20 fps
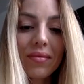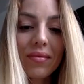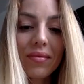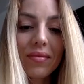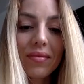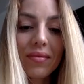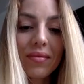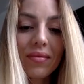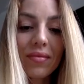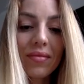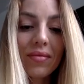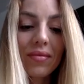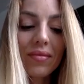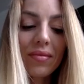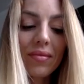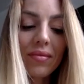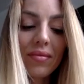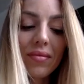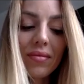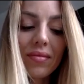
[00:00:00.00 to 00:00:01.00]

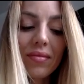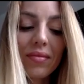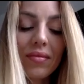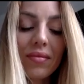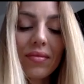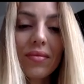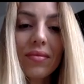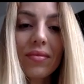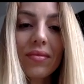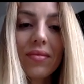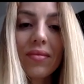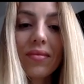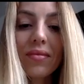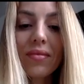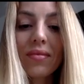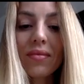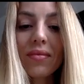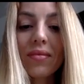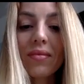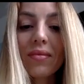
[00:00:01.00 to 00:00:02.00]

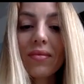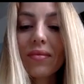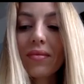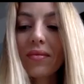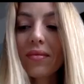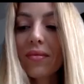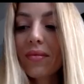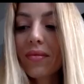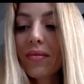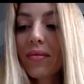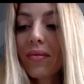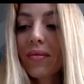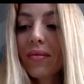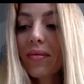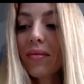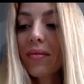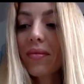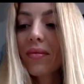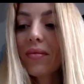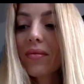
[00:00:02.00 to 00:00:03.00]

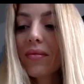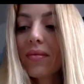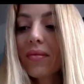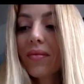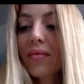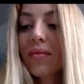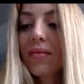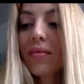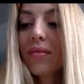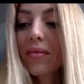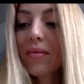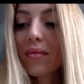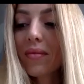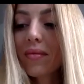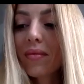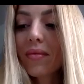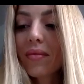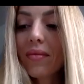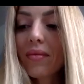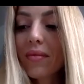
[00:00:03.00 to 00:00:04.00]

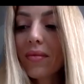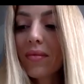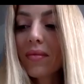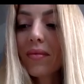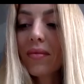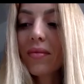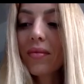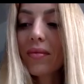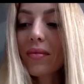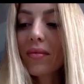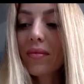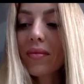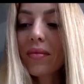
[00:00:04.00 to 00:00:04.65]
[no speech]